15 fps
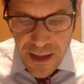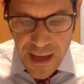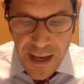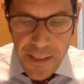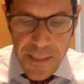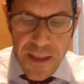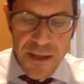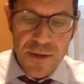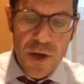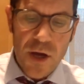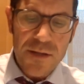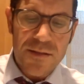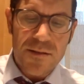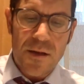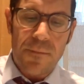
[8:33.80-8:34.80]
And then
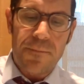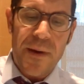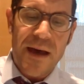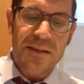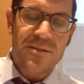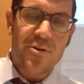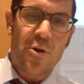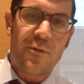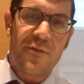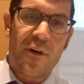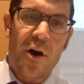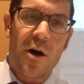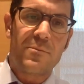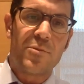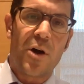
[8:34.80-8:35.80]
Yatza Basko
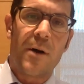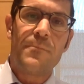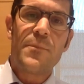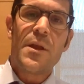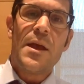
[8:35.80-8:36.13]
v'amra,